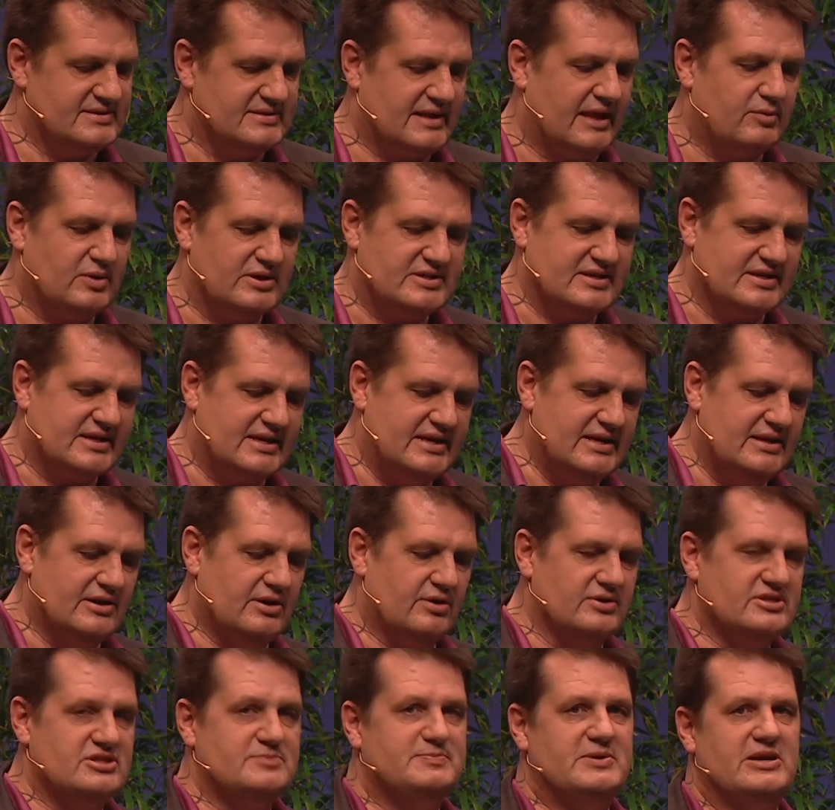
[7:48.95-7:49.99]
That was a
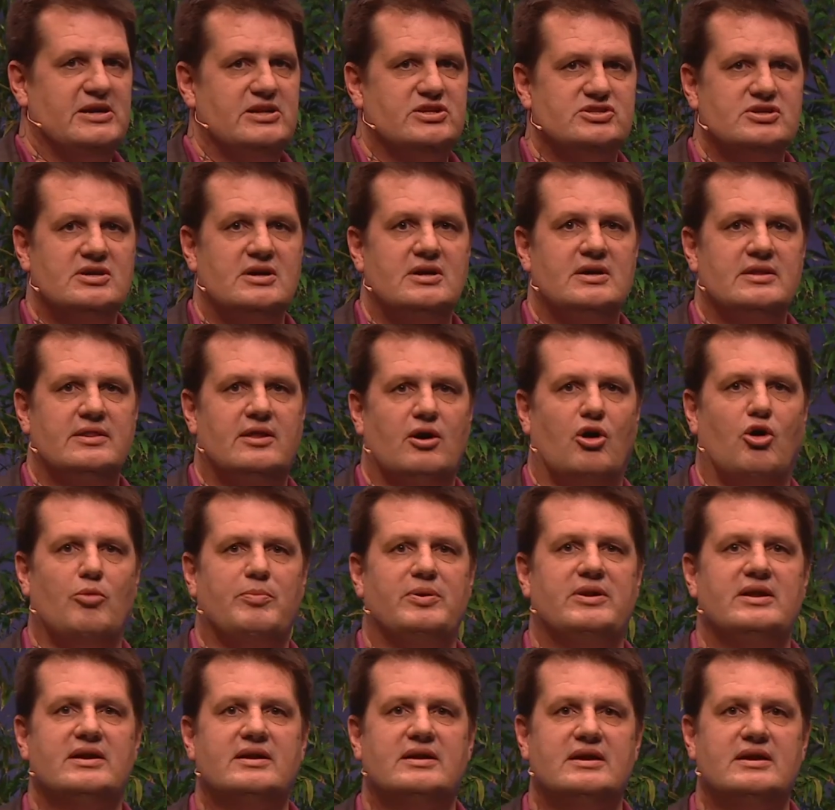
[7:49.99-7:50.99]
keynote speech, the opening